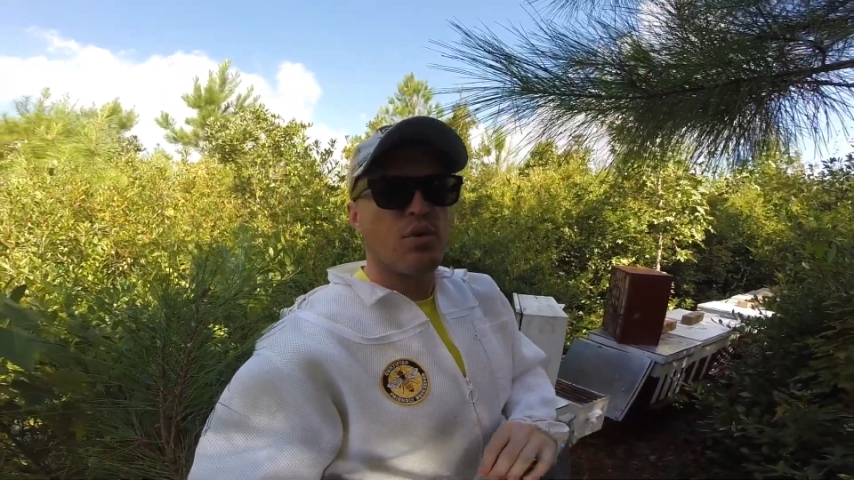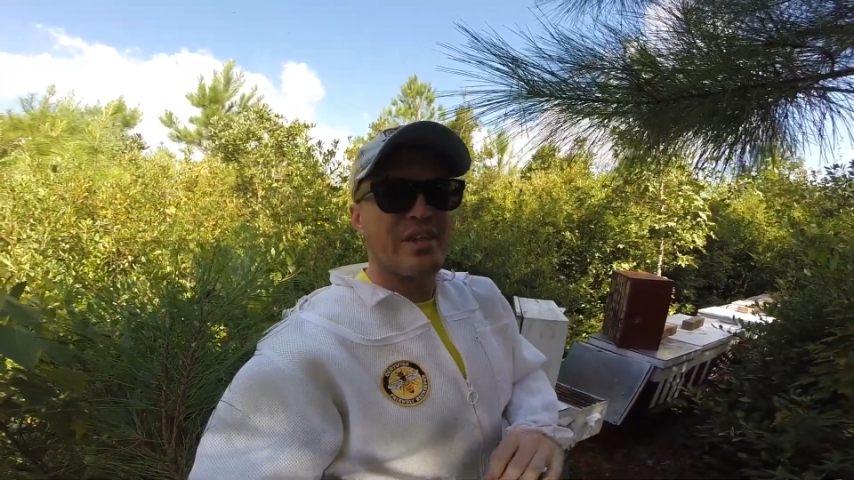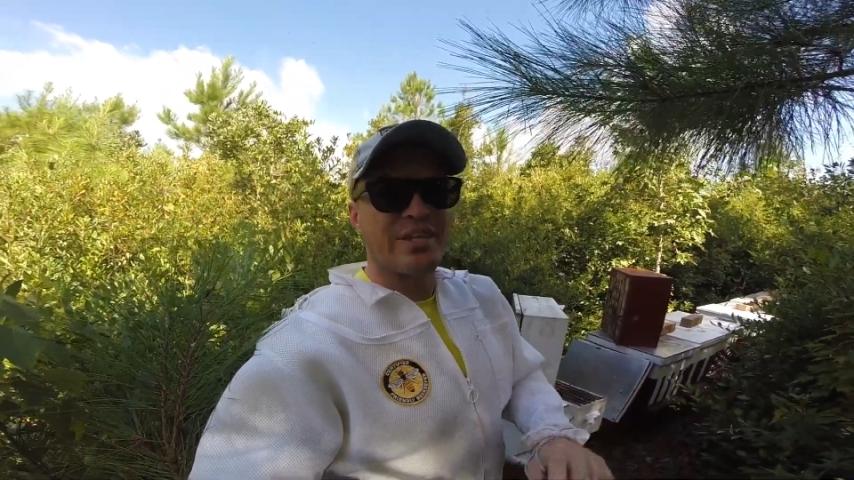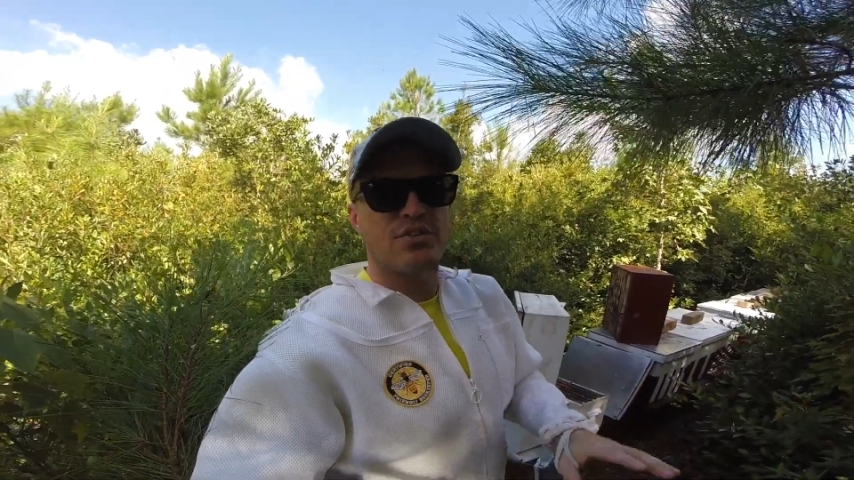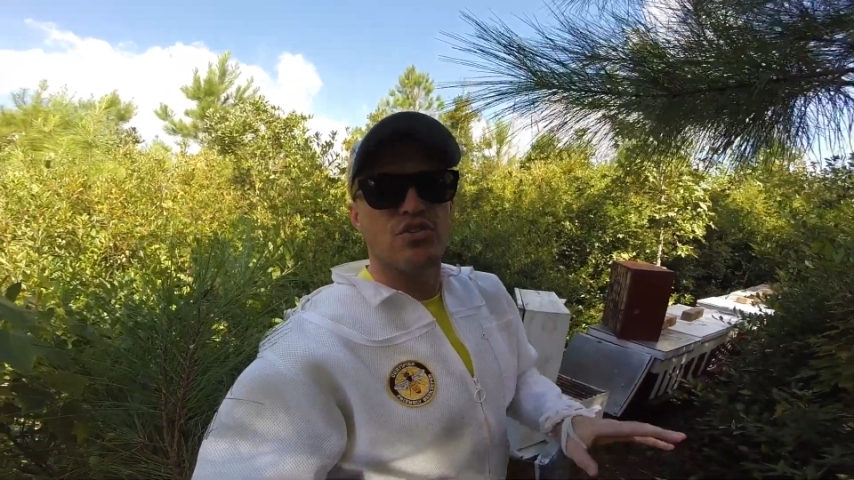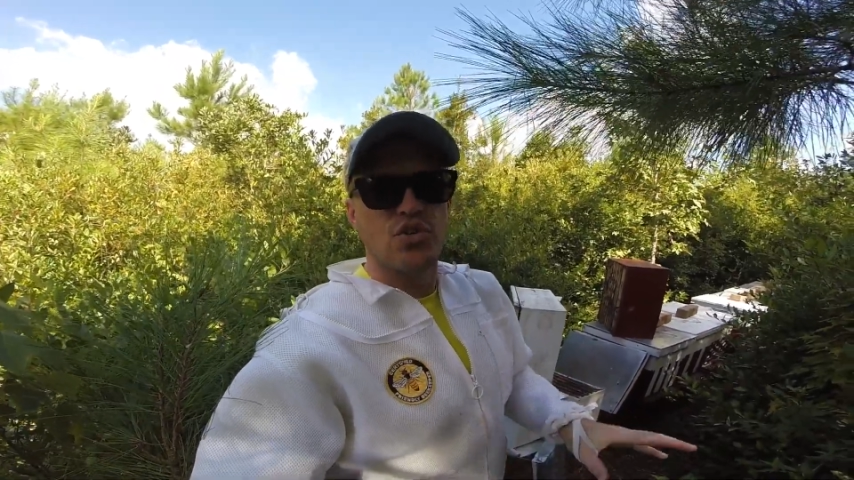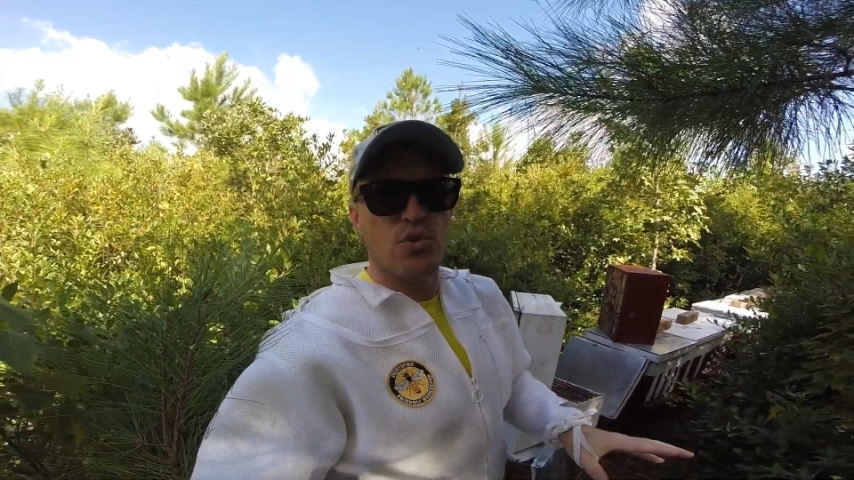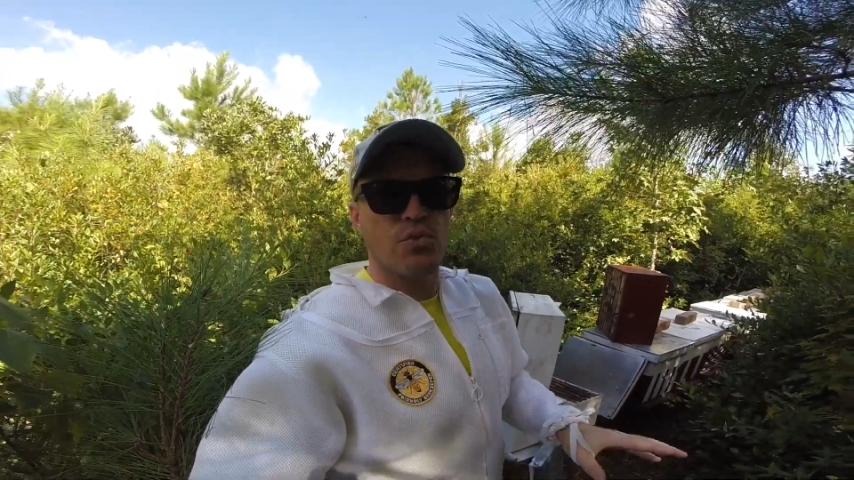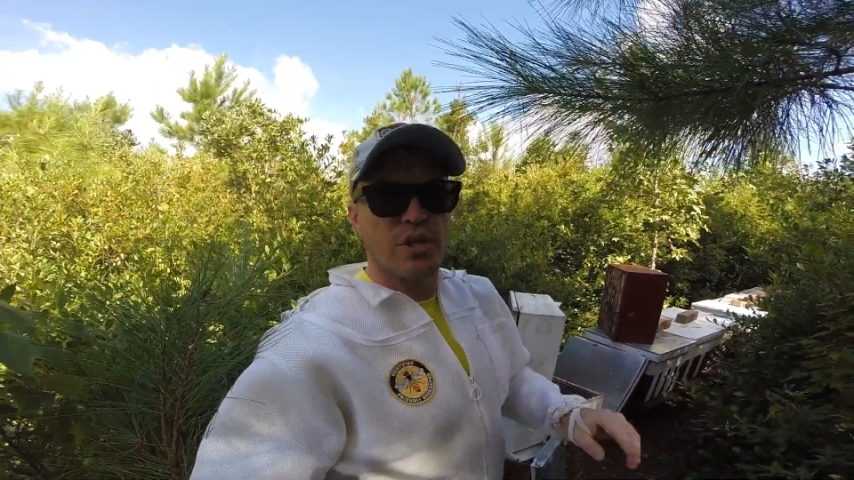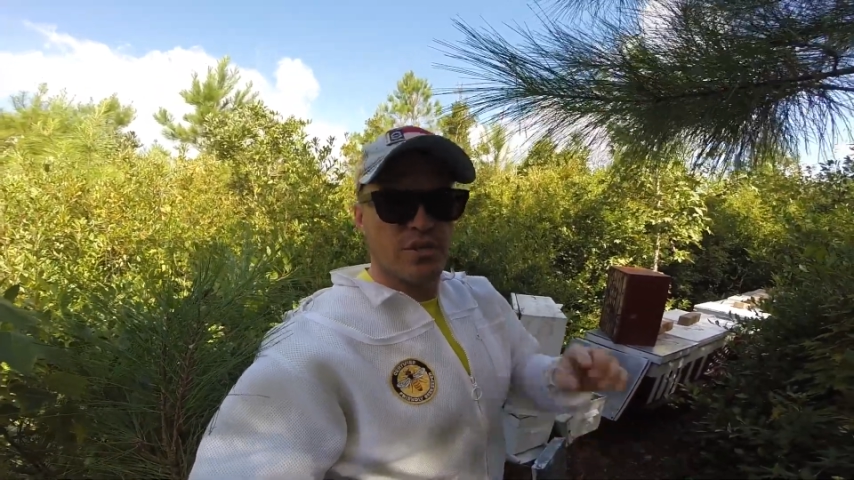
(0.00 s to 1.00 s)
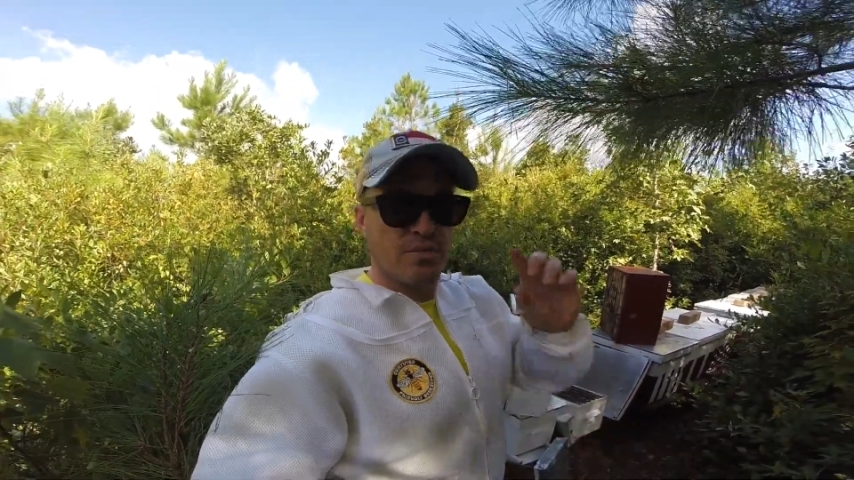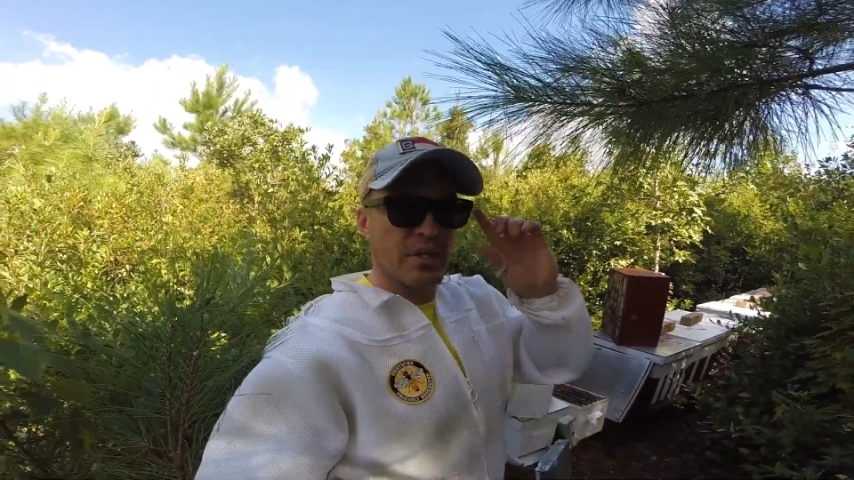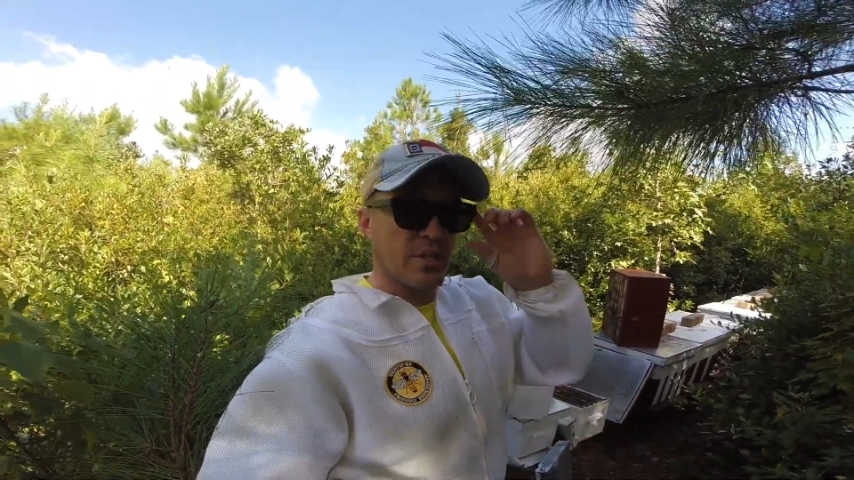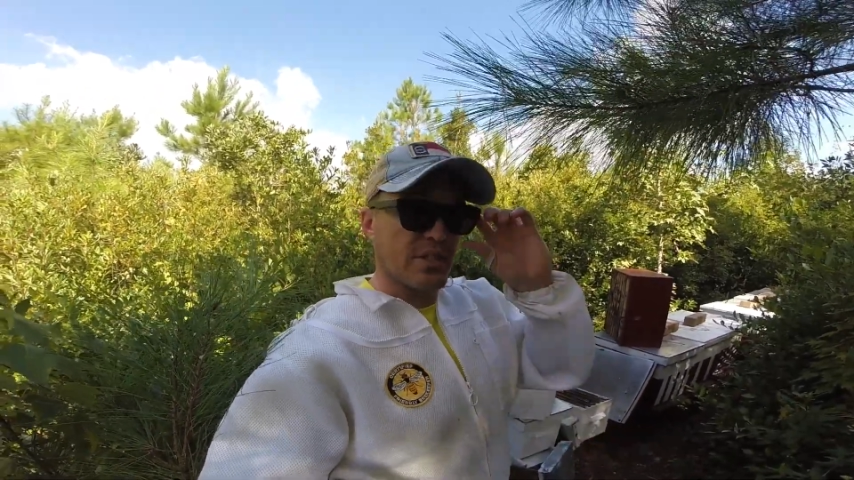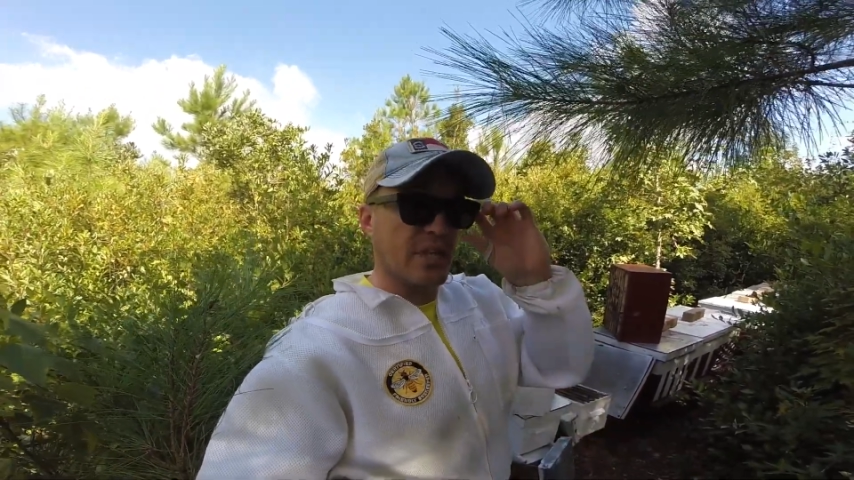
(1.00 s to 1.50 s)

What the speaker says: within 2 weeks, because